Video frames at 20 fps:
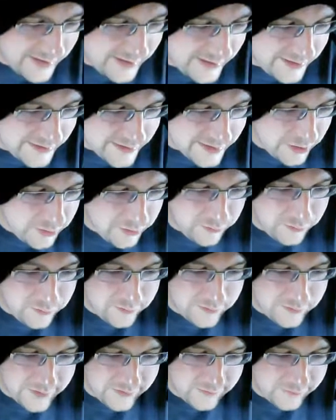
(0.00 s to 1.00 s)
So
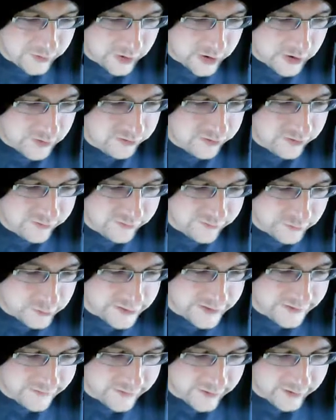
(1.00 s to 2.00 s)
for
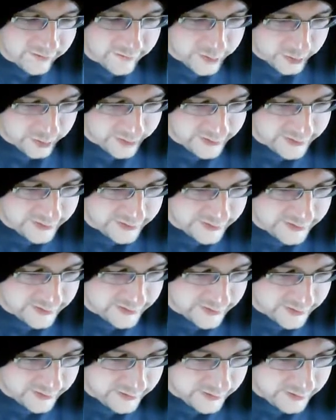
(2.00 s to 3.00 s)
145 points,
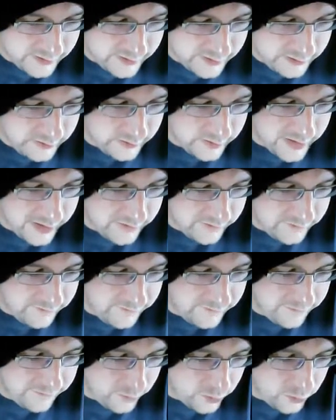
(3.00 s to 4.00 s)
you get
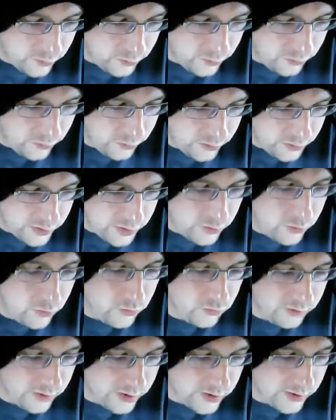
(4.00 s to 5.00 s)
4
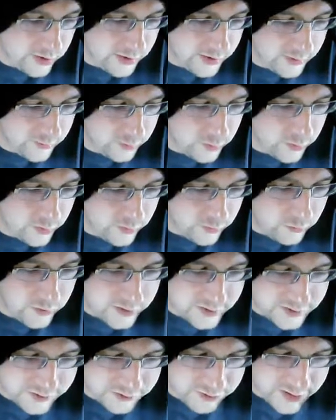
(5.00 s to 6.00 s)
Cora and 1
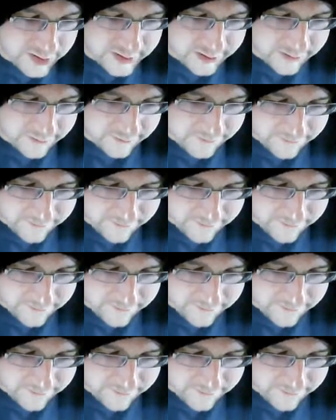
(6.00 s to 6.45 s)
Orchestrator.